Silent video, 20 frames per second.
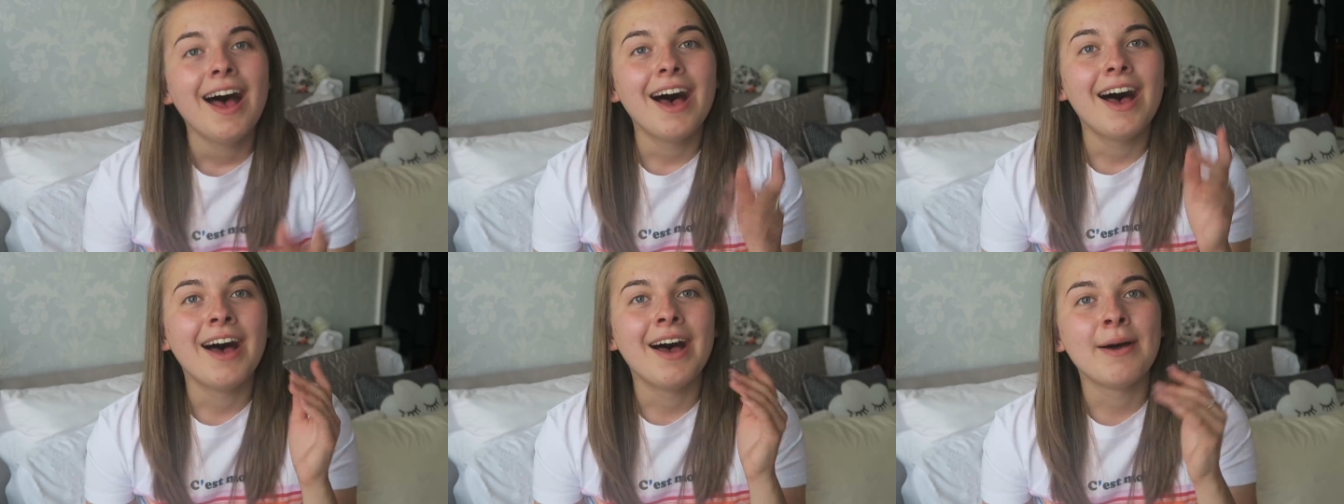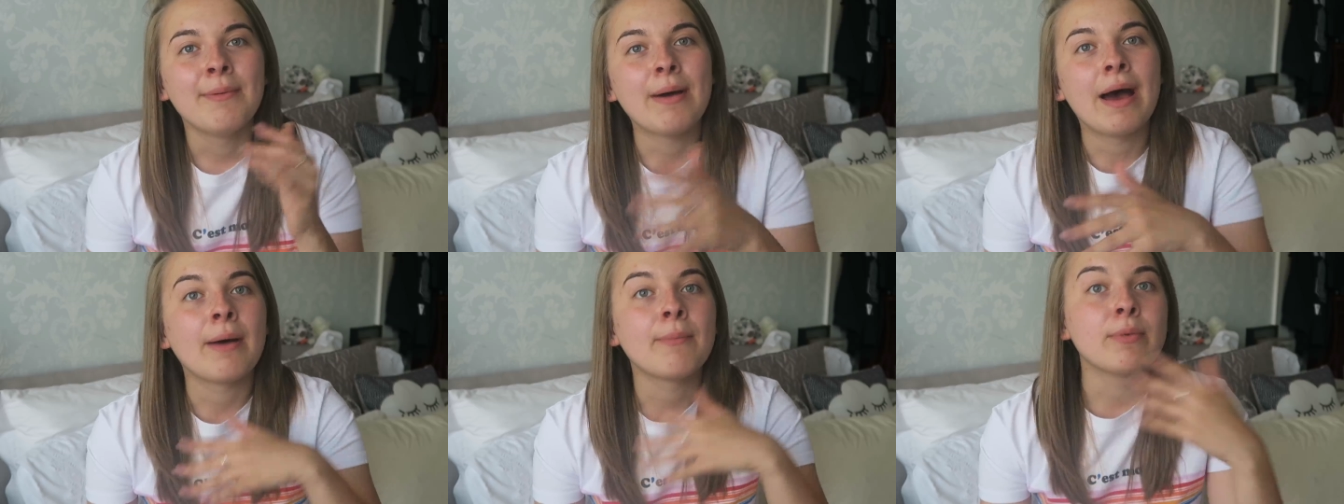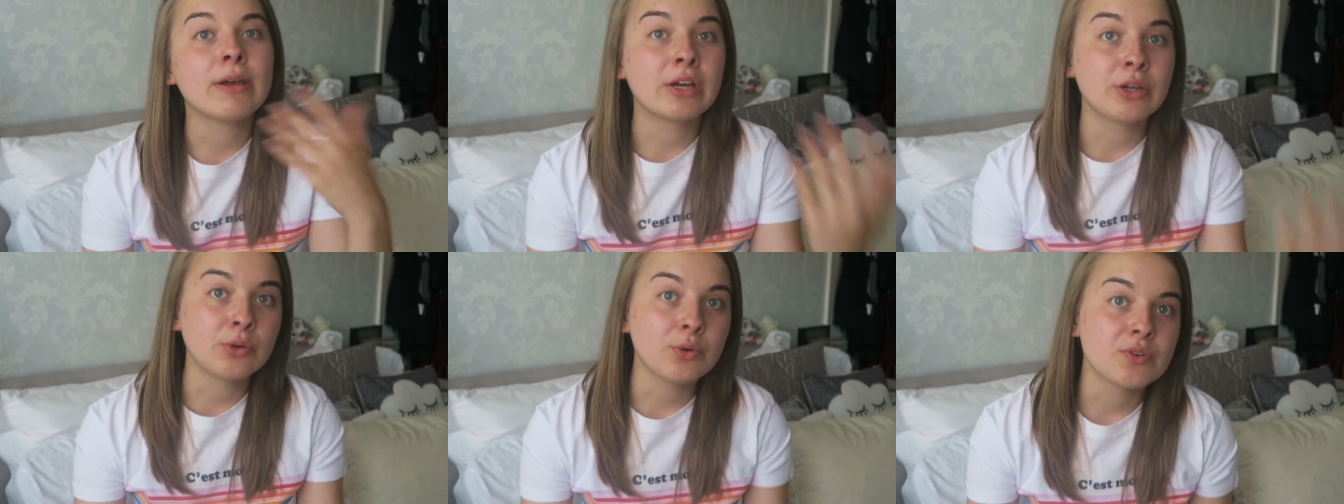
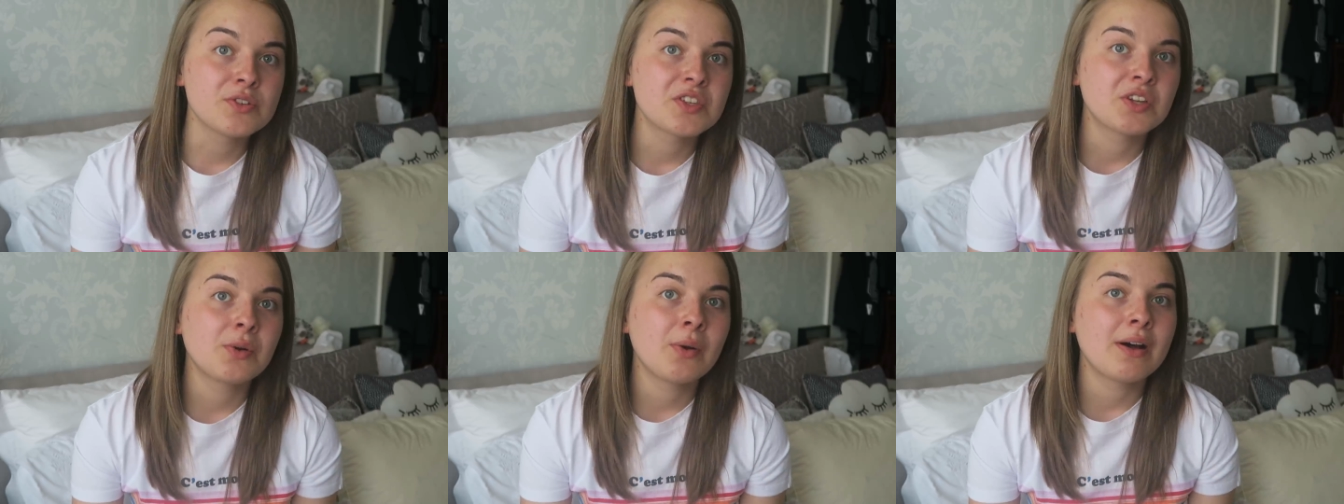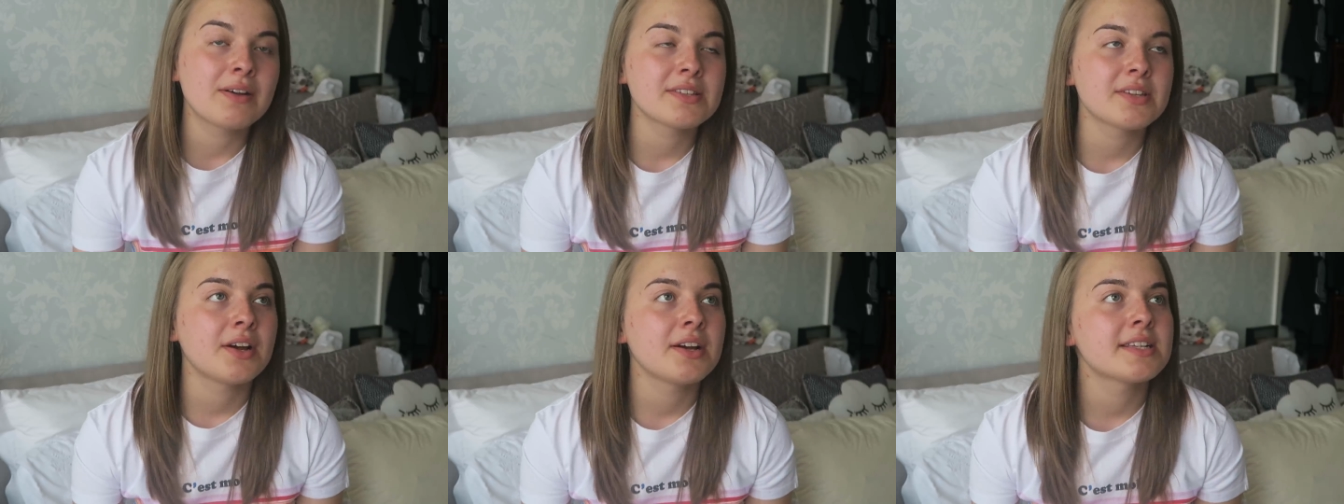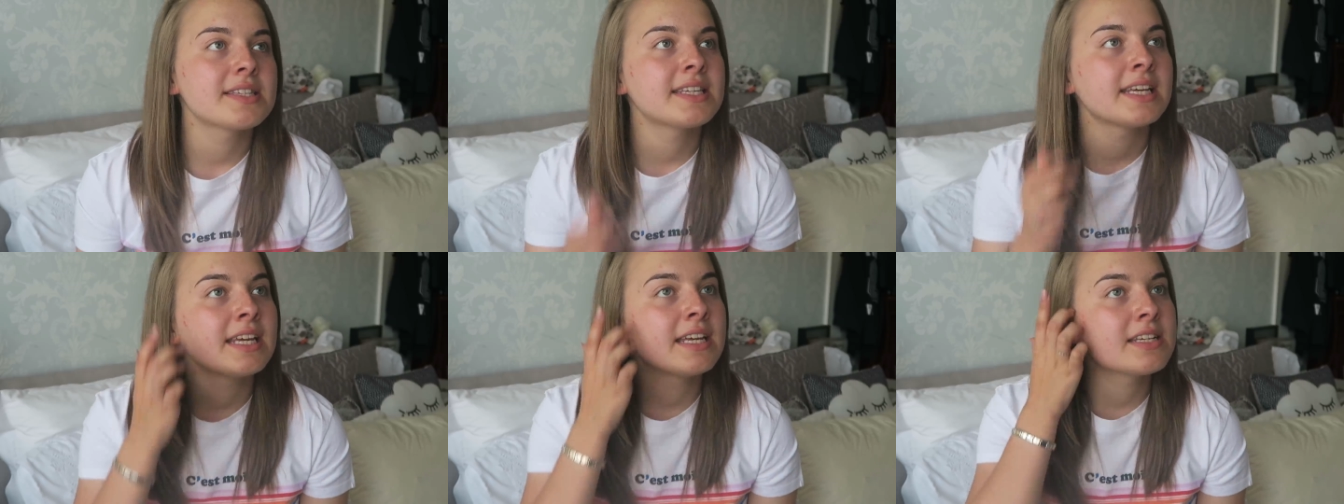And we could also go out
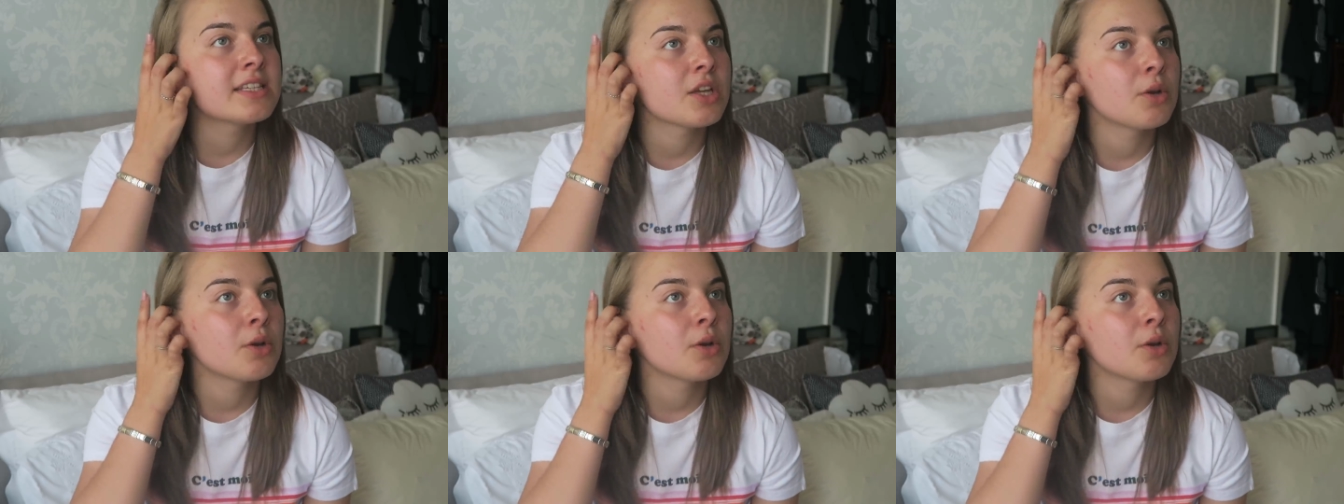sightseeing,